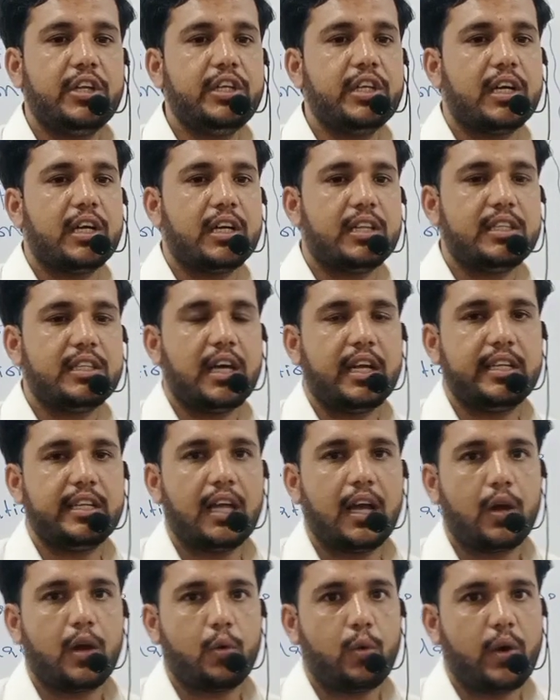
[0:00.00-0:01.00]
rear their
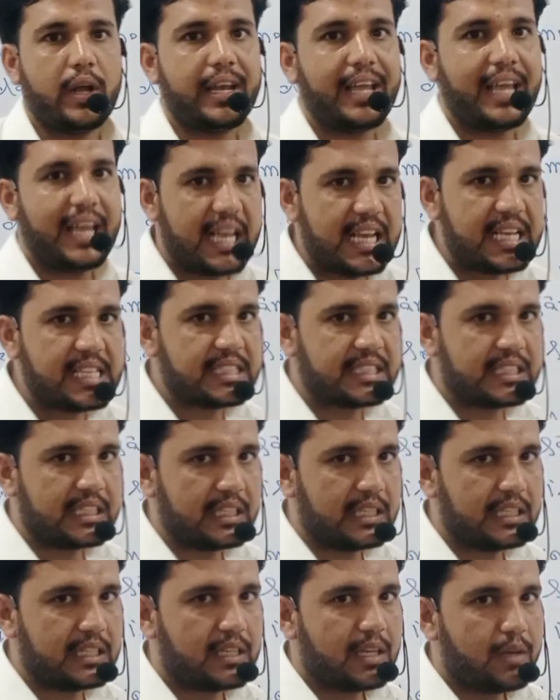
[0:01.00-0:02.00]
young one
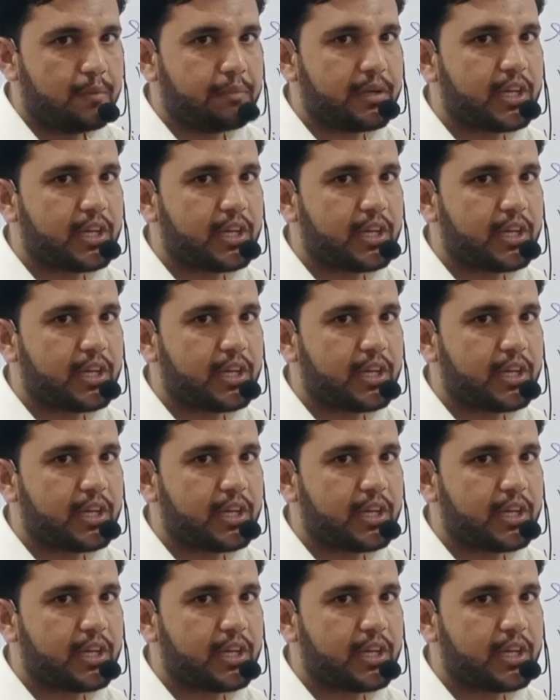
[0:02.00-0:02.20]
easily